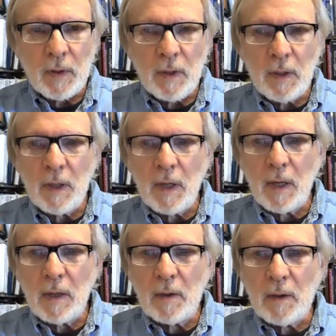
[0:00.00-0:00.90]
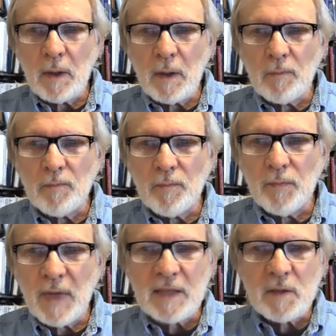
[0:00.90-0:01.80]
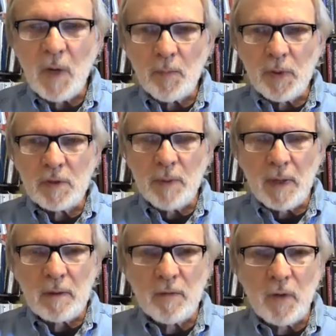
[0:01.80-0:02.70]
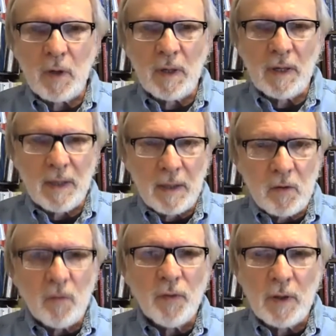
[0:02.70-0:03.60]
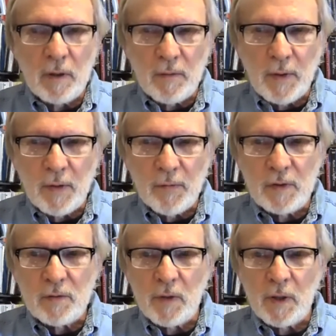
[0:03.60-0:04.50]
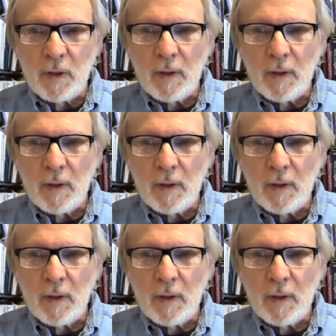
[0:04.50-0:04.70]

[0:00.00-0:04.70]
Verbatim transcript: It, and um, that's my perspective on it. And I do find it very frustrating.